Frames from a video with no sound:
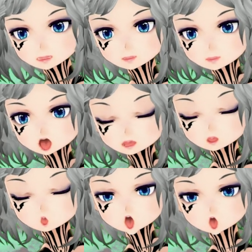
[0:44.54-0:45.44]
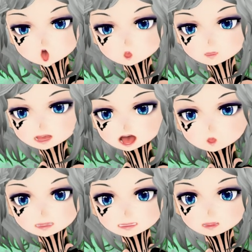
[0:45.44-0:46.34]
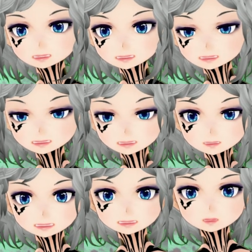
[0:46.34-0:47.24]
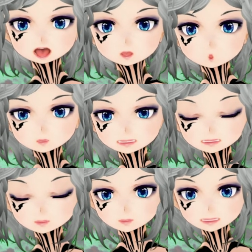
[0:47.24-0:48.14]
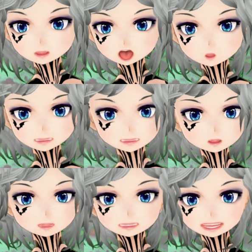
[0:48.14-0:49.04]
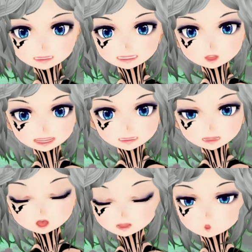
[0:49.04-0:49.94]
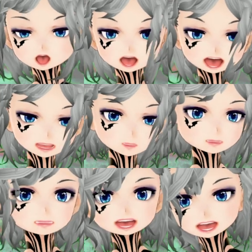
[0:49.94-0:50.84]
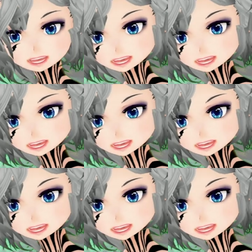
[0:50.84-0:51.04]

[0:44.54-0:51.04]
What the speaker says: although I'm using three things in this one, feel free to replace the vegetables by carrots,